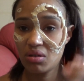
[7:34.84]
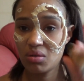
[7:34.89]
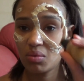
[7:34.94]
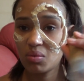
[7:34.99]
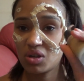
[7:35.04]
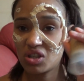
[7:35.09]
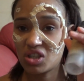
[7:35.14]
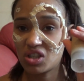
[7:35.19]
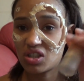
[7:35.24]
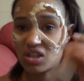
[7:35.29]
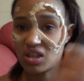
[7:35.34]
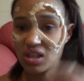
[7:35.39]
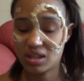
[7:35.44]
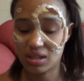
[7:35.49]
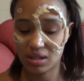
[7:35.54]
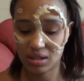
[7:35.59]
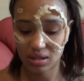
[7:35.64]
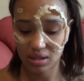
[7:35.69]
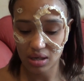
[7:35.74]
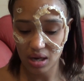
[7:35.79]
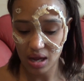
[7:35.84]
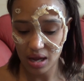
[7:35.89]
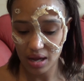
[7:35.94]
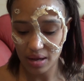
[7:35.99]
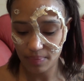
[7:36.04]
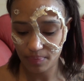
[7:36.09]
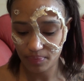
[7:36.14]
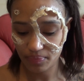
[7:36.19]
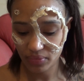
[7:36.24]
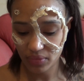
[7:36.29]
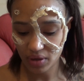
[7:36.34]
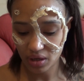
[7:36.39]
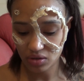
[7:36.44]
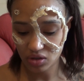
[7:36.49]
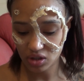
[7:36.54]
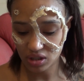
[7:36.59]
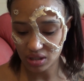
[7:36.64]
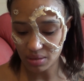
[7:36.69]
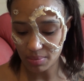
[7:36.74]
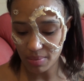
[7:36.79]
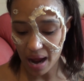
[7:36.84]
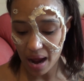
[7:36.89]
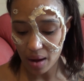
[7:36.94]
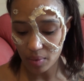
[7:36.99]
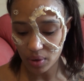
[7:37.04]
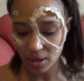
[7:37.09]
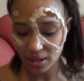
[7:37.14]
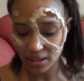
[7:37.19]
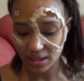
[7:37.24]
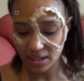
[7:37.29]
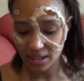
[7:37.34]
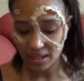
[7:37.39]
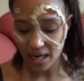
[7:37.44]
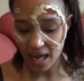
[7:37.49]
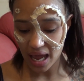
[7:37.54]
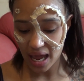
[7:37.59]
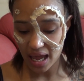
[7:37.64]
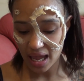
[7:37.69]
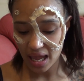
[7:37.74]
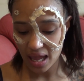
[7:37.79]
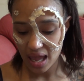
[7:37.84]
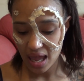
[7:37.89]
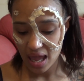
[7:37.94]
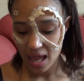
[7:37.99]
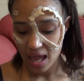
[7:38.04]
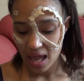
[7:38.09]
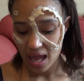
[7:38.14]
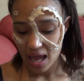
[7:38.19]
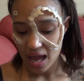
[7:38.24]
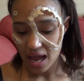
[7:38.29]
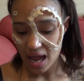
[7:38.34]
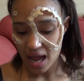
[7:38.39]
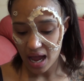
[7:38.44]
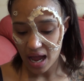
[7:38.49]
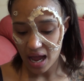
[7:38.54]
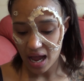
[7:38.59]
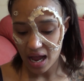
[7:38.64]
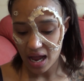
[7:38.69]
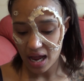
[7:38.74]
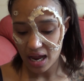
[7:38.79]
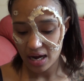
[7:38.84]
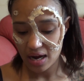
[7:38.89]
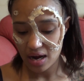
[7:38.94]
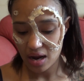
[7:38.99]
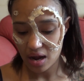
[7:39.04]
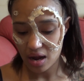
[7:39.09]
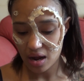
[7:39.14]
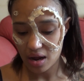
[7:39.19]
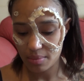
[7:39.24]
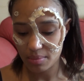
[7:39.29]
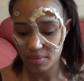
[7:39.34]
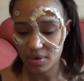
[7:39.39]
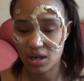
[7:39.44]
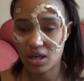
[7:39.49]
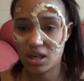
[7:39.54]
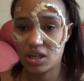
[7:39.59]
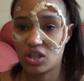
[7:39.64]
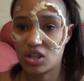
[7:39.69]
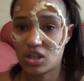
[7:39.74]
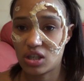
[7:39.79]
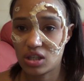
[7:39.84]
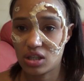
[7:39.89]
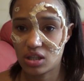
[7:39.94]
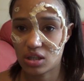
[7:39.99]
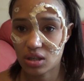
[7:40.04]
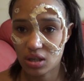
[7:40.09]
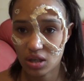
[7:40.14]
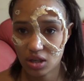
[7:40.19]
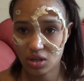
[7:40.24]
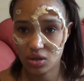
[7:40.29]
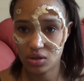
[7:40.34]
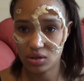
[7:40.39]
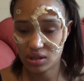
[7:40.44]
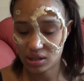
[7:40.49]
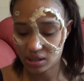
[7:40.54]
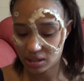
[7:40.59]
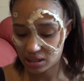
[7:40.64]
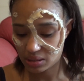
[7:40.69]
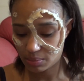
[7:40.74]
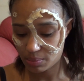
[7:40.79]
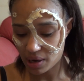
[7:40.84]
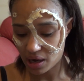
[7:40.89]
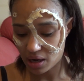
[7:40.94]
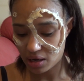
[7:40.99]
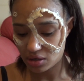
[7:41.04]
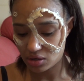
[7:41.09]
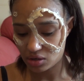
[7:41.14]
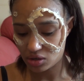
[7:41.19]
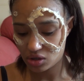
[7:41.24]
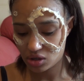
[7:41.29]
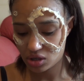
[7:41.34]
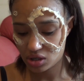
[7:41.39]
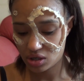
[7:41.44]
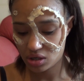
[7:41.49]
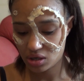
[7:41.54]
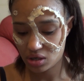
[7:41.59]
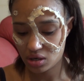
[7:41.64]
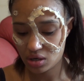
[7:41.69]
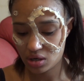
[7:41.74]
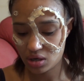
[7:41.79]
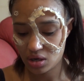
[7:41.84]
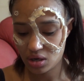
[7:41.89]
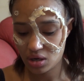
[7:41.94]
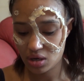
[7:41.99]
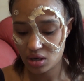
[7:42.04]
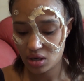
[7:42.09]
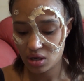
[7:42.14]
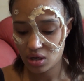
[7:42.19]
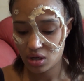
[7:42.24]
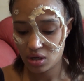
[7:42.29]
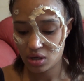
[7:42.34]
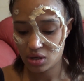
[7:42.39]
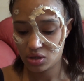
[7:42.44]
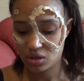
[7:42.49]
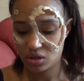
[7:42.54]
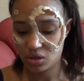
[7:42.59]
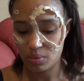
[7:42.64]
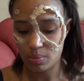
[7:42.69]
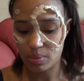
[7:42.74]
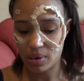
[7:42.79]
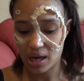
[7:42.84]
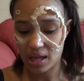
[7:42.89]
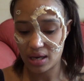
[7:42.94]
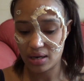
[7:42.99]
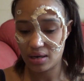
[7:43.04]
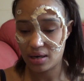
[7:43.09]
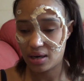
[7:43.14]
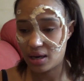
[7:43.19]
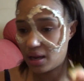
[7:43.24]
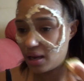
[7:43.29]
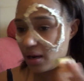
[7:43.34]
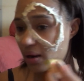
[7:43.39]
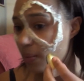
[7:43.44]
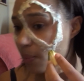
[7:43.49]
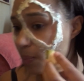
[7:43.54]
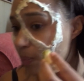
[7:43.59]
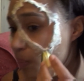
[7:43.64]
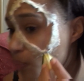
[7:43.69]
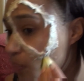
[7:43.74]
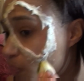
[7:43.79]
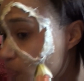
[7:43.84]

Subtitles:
which is just a matte one today, and I'm going to just use the sponge to blend in